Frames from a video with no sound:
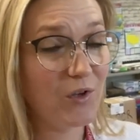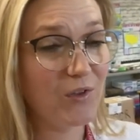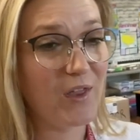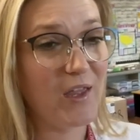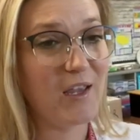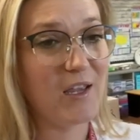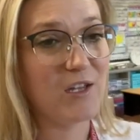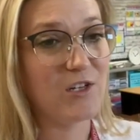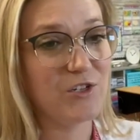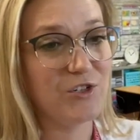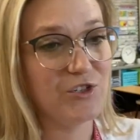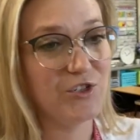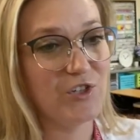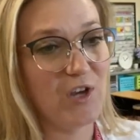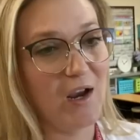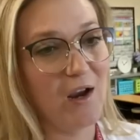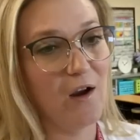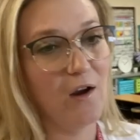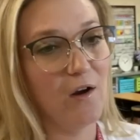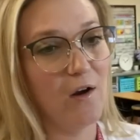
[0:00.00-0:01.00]
they can
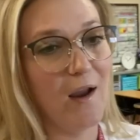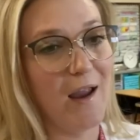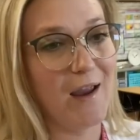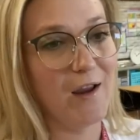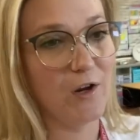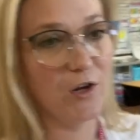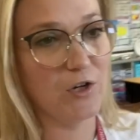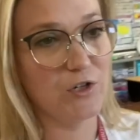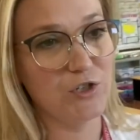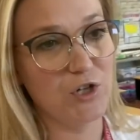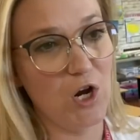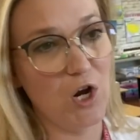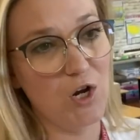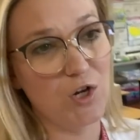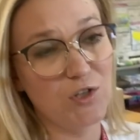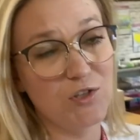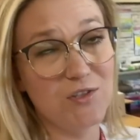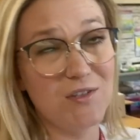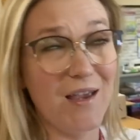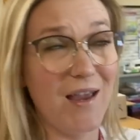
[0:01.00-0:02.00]
share anchor
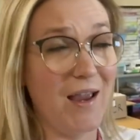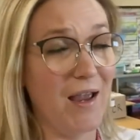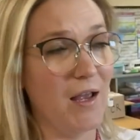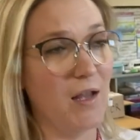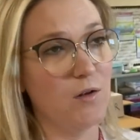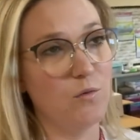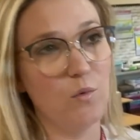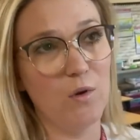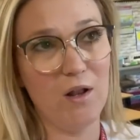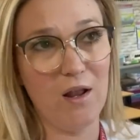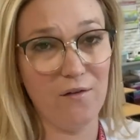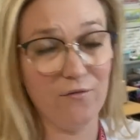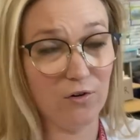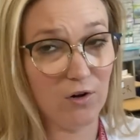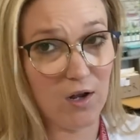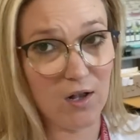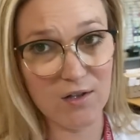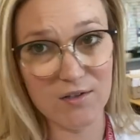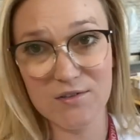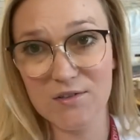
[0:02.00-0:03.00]
charts and whatever
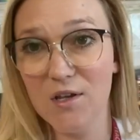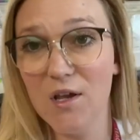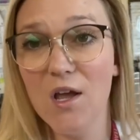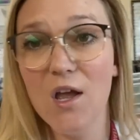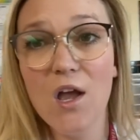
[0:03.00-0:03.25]
else